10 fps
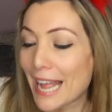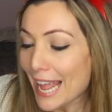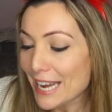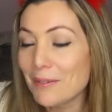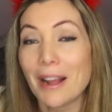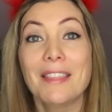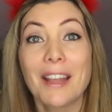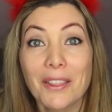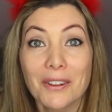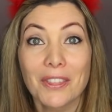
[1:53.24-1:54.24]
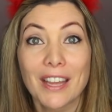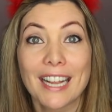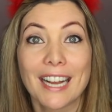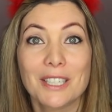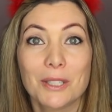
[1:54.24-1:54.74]
Anyway, the other
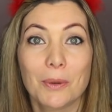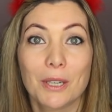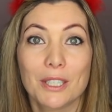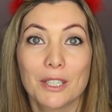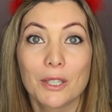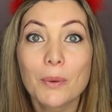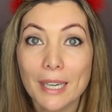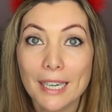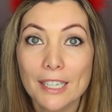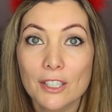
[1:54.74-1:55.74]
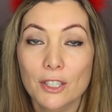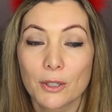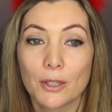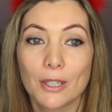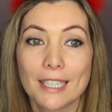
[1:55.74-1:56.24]
thing I just wanted to quickly show
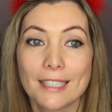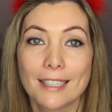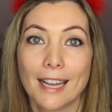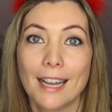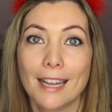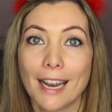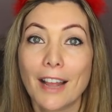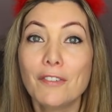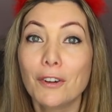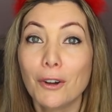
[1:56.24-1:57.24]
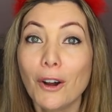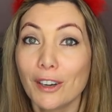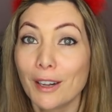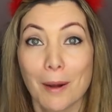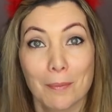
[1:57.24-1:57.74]
you is I
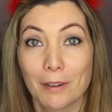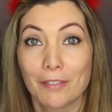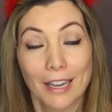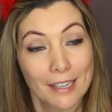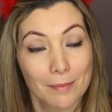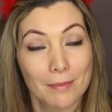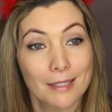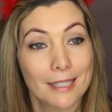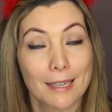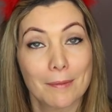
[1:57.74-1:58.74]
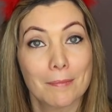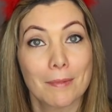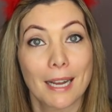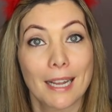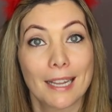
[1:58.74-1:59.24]
forgot a couple of items in
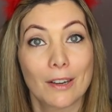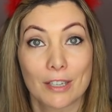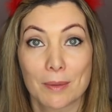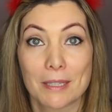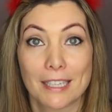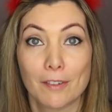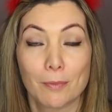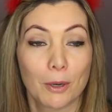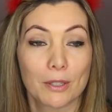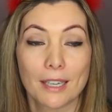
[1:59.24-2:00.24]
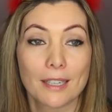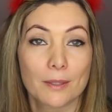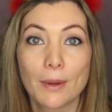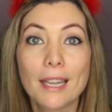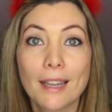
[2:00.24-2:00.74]
my Christmas Eve box
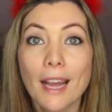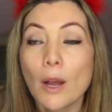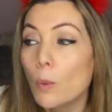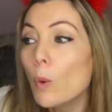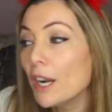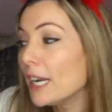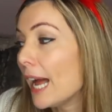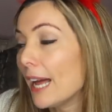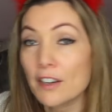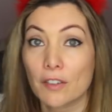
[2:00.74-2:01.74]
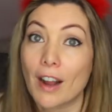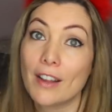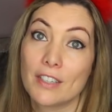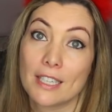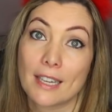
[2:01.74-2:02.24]
last week. One hadn't
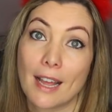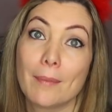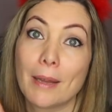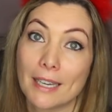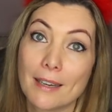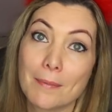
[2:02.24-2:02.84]
arrived in time and I